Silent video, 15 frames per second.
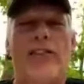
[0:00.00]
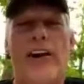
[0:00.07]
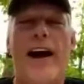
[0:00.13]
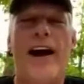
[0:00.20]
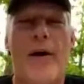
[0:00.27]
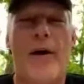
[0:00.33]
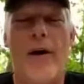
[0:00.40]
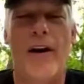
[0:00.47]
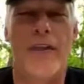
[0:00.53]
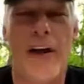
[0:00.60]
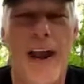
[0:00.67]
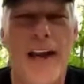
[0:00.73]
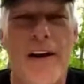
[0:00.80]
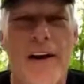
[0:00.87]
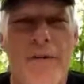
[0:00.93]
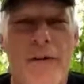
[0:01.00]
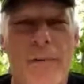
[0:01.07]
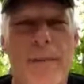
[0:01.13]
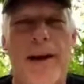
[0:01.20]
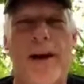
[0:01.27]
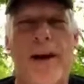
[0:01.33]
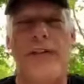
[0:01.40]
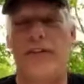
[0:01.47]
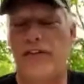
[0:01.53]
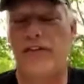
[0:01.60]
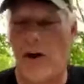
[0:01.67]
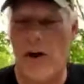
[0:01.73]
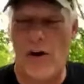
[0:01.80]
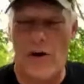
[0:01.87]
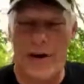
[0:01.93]
I want to thank you for being on the
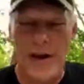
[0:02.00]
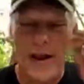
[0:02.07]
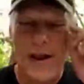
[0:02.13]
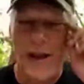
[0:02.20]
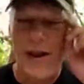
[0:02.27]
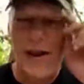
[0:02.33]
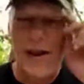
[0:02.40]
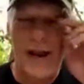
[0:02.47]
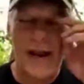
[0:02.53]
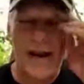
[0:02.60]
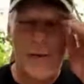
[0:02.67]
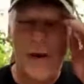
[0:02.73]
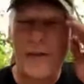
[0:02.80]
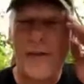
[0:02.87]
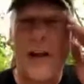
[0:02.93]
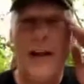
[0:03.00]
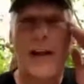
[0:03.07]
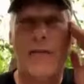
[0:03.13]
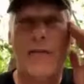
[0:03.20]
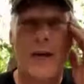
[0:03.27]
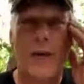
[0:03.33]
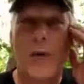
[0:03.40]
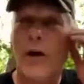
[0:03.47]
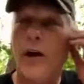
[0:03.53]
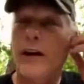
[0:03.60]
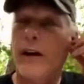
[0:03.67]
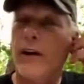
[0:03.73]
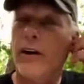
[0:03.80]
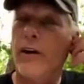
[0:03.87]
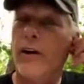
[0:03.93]
show, and I want to thank you for the work
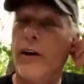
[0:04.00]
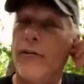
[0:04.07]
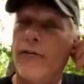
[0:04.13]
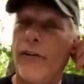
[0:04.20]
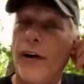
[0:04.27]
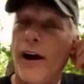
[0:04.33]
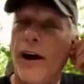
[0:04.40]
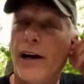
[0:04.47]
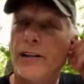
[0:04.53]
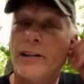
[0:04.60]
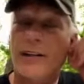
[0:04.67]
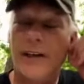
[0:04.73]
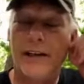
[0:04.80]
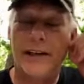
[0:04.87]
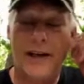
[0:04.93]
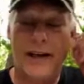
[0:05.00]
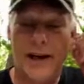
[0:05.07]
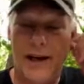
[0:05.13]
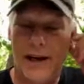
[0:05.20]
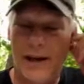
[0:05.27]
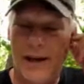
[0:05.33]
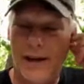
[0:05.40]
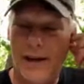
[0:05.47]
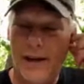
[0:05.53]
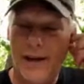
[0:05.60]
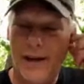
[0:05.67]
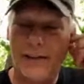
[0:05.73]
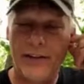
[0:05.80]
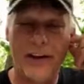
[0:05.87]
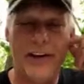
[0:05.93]
you're doing for us. And
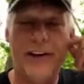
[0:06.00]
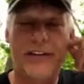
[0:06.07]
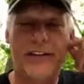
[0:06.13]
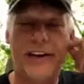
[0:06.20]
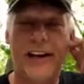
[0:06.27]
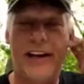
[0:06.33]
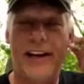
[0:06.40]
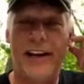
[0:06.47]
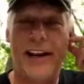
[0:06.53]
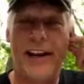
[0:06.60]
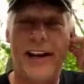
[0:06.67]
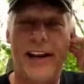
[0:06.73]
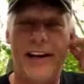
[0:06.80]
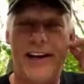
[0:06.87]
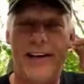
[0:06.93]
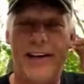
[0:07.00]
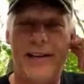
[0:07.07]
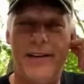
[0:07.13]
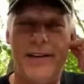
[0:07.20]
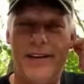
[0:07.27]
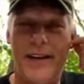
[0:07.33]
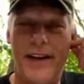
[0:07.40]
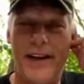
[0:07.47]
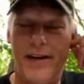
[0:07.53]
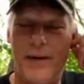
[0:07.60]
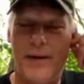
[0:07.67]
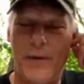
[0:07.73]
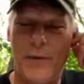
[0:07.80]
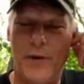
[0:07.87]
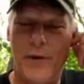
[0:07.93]
it's good to see you again,
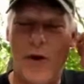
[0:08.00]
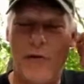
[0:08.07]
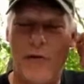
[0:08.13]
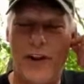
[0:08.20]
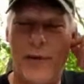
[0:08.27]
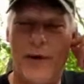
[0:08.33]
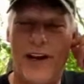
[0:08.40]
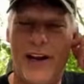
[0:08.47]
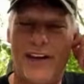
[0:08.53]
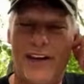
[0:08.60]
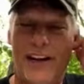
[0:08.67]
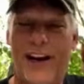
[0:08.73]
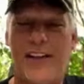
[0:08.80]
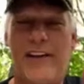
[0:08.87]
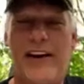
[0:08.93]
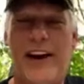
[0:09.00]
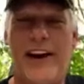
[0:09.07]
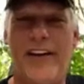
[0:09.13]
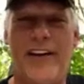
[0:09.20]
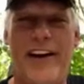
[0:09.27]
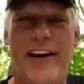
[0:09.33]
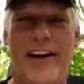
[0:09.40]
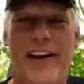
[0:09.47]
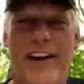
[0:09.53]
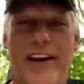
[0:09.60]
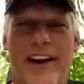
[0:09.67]
and hopefully we'll get together here in the